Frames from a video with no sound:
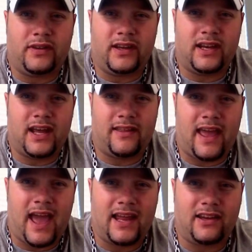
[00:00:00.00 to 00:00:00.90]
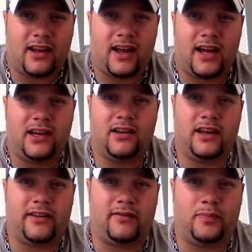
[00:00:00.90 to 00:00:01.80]
TNA, they had to kind of
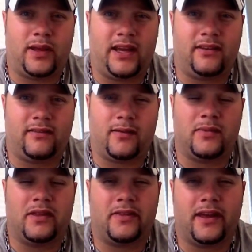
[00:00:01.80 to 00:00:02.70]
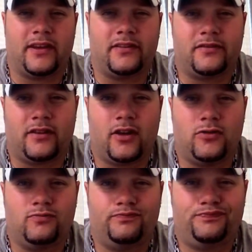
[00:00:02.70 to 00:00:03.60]
explain some of the things,
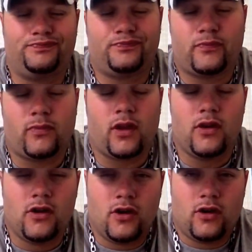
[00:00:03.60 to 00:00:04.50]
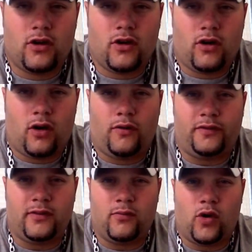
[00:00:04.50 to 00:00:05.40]
so
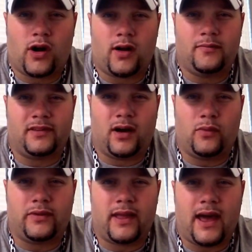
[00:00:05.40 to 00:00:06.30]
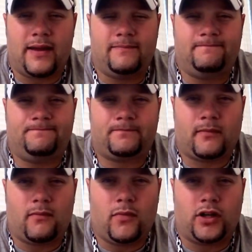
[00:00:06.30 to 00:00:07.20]
hopefully more comes out with that.
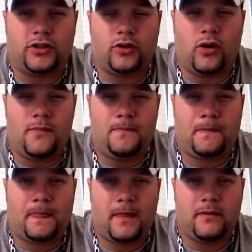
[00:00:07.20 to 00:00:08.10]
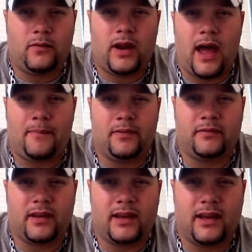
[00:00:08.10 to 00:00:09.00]
I'm not sure. See what
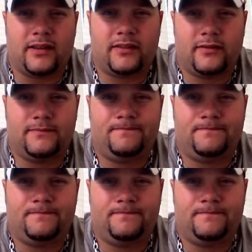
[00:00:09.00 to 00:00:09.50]
happens, I guess.